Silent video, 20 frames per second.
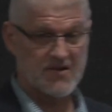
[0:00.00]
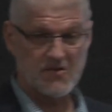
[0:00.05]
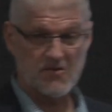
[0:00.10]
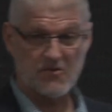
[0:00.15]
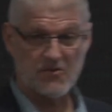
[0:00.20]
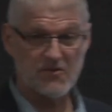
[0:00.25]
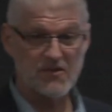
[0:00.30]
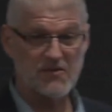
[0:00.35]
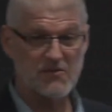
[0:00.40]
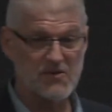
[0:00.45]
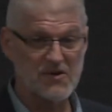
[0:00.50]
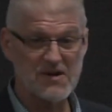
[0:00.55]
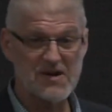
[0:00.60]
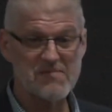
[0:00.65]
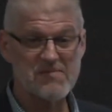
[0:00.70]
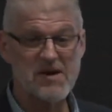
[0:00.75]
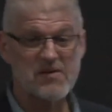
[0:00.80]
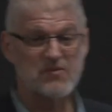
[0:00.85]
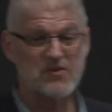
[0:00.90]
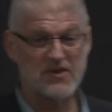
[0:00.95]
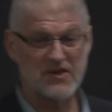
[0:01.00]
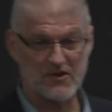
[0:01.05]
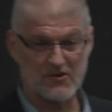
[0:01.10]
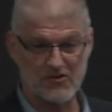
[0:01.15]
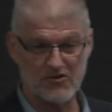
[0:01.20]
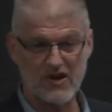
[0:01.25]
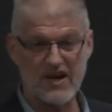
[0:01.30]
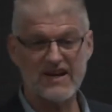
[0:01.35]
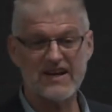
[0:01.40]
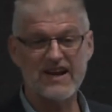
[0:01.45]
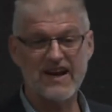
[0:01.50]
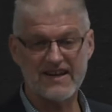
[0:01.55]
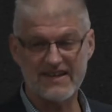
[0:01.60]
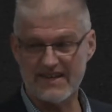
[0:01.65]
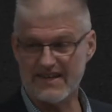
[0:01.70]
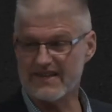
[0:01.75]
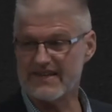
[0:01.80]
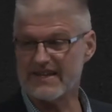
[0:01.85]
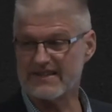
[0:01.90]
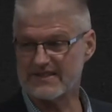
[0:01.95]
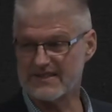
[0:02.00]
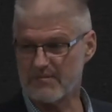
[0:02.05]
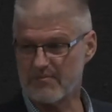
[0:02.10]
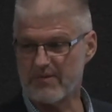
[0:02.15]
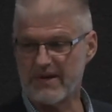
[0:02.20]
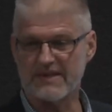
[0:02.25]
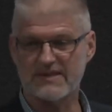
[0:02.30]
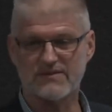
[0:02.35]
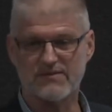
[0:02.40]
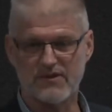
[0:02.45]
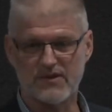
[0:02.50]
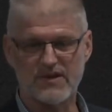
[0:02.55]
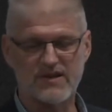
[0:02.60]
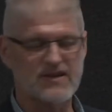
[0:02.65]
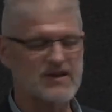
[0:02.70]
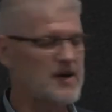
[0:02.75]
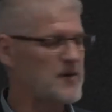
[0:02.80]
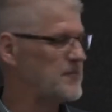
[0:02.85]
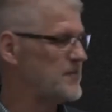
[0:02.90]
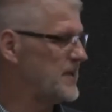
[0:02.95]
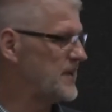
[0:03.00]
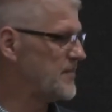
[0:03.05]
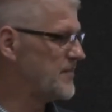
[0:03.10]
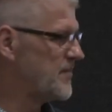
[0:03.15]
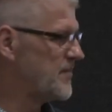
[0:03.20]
we'll come up with a great idea that's the best for the company.